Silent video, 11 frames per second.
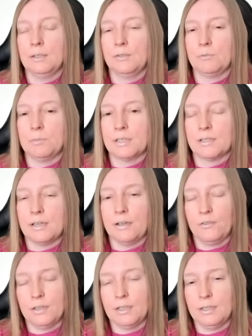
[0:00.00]
loved
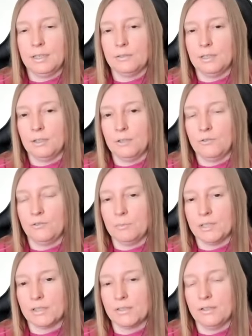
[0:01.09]
myself i'd allowed that love for
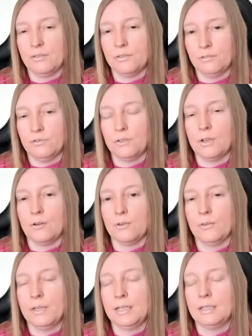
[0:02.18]
myself to
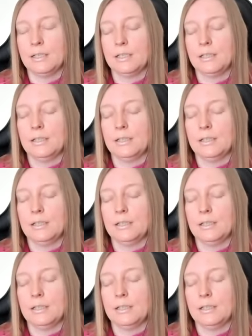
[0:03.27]
flow then